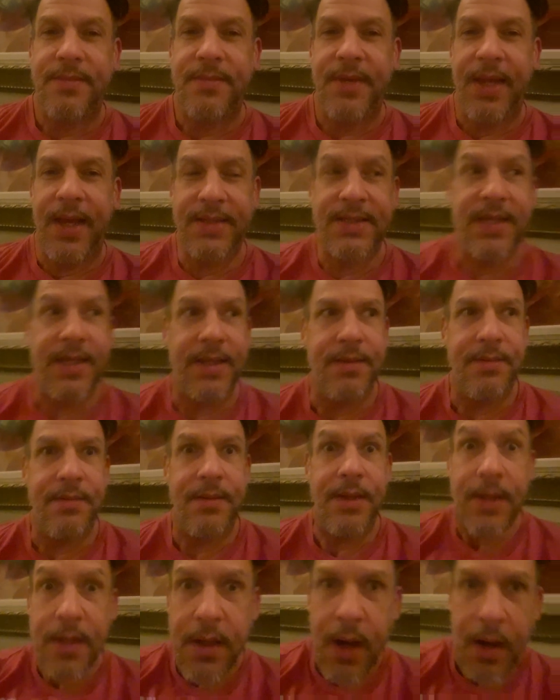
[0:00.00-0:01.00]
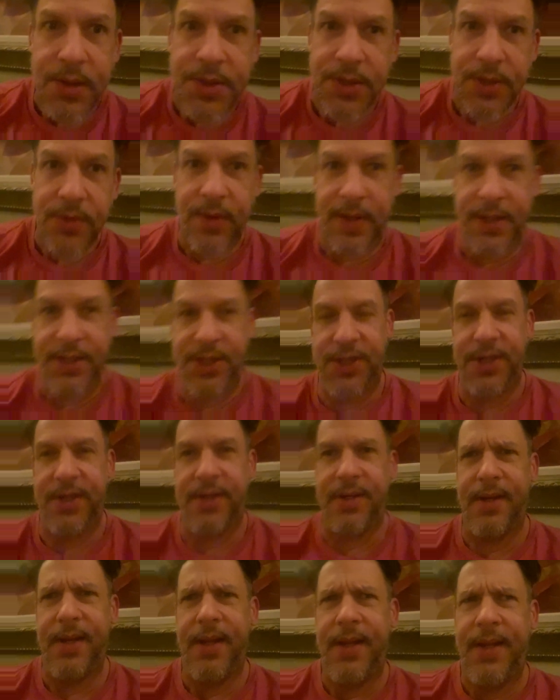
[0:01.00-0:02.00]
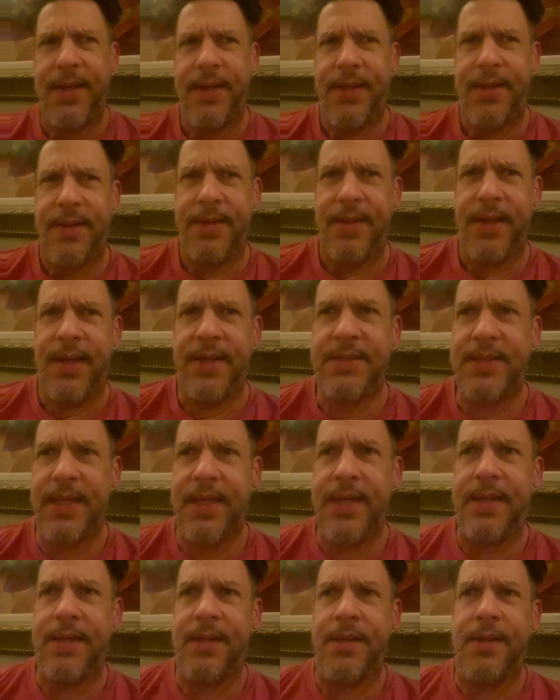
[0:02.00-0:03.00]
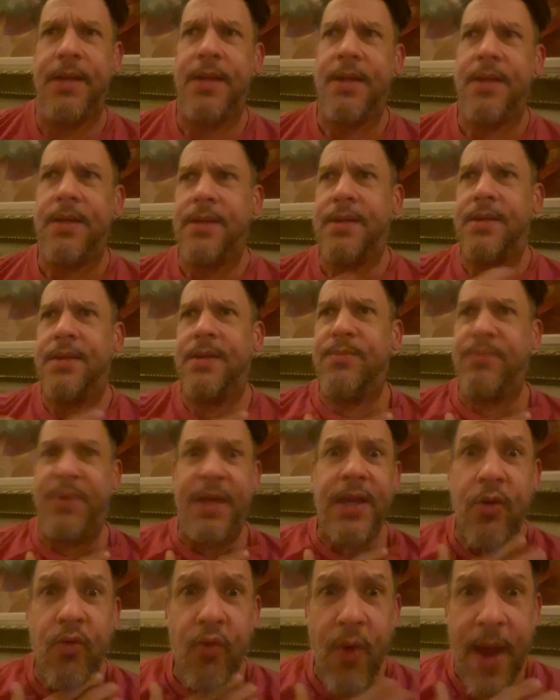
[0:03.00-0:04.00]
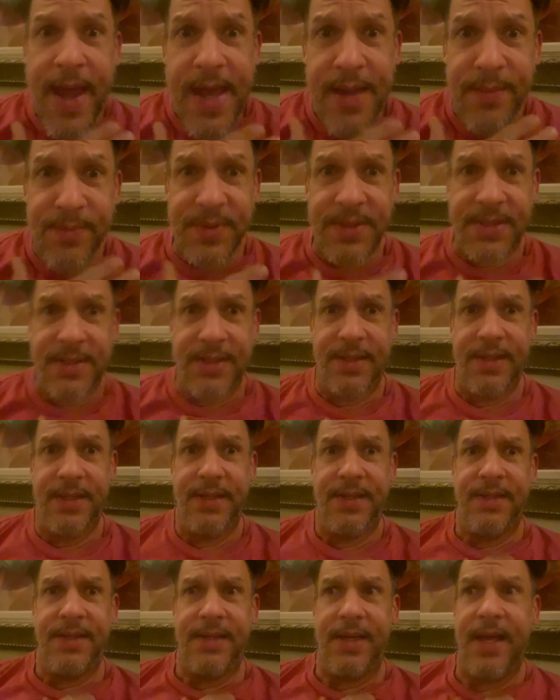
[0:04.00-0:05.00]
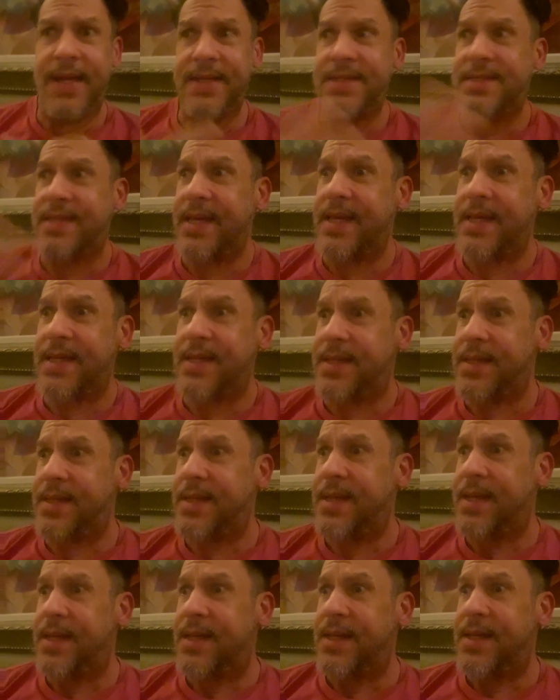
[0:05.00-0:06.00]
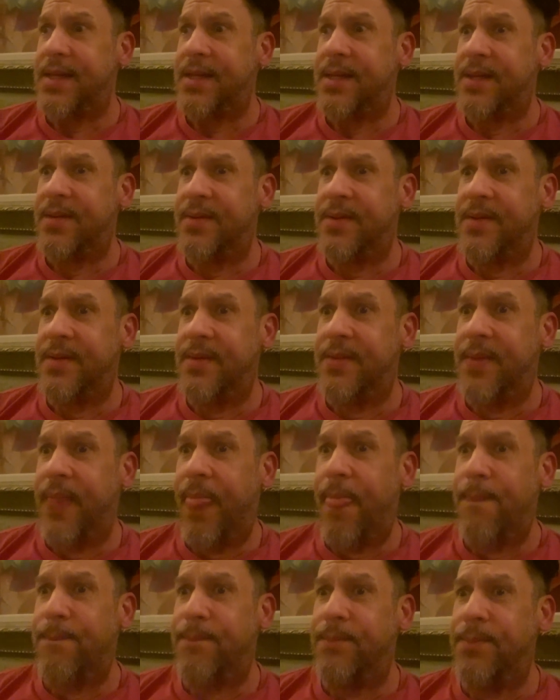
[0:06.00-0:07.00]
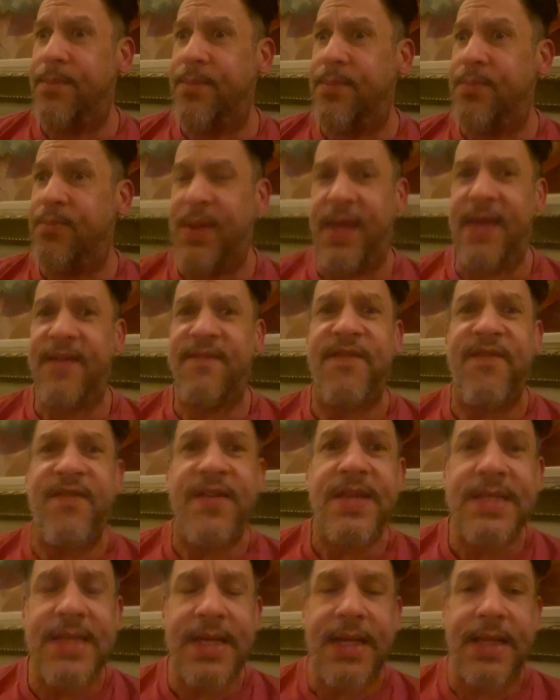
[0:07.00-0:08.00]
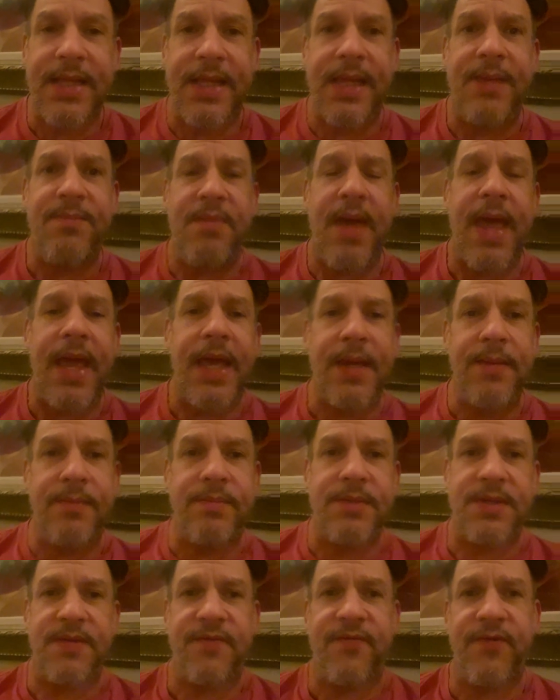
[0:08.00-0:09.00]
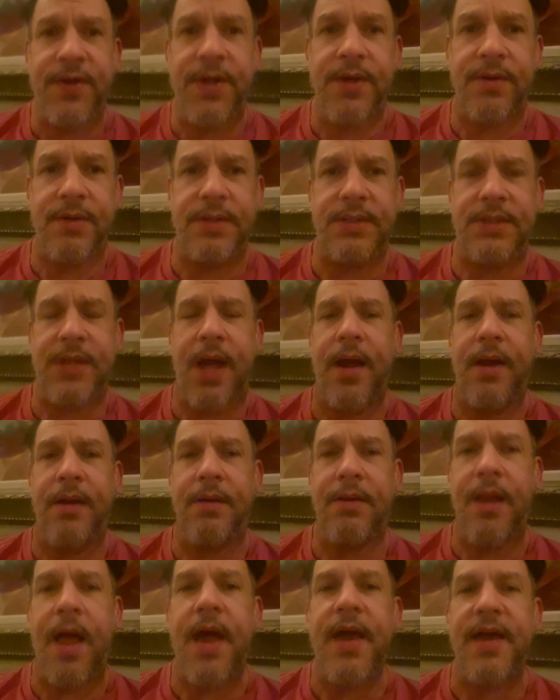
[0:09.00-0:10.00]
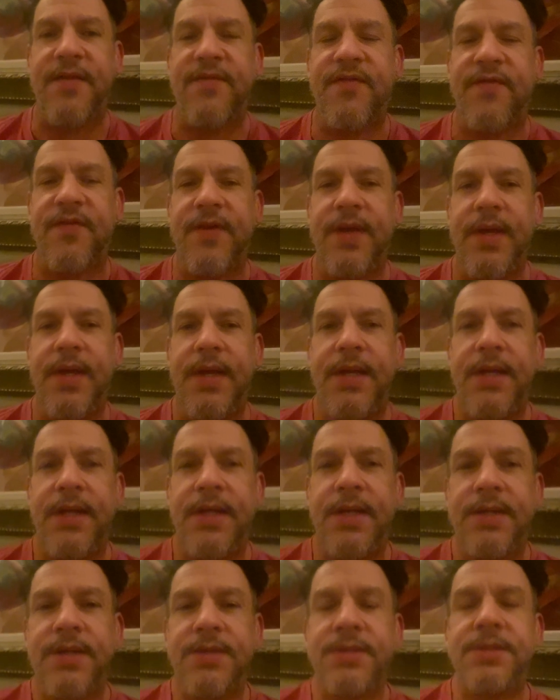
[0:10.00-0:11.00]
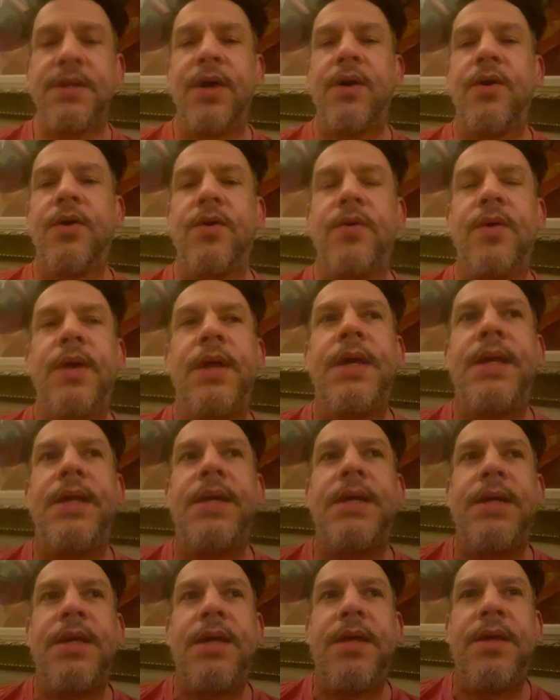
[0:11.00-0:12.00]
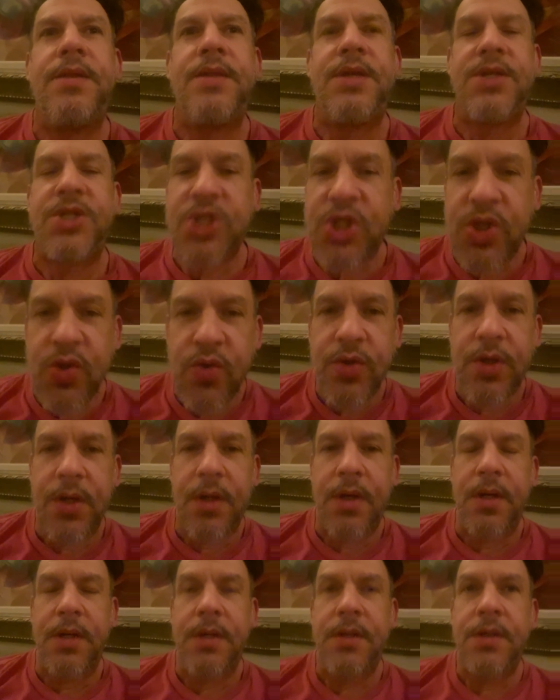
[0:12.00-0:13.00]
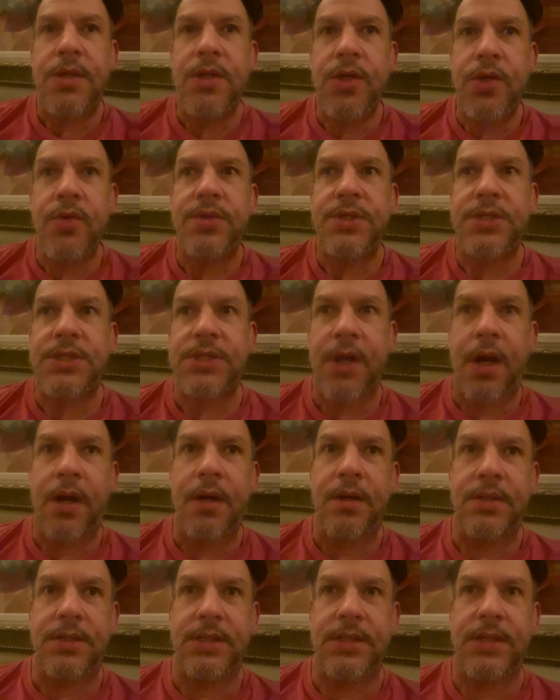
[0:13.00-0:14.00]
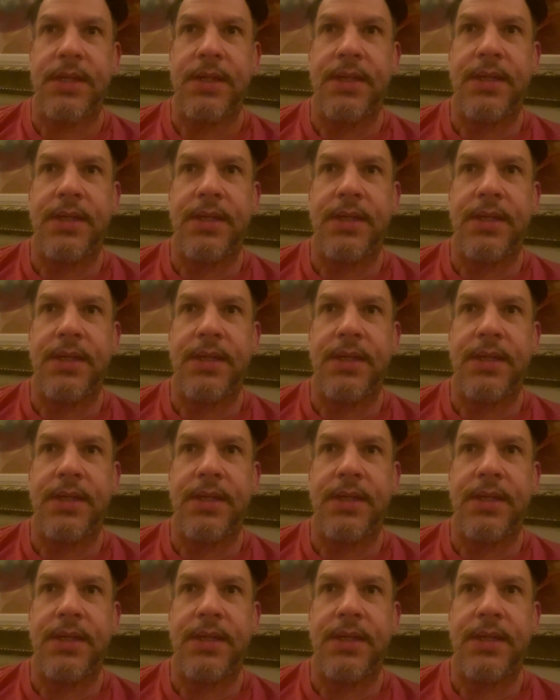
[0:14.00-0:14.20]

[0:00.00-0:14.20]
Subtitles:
As in incarceration, as in being raped, as in being physically maimed for your entire life. So the sooner you start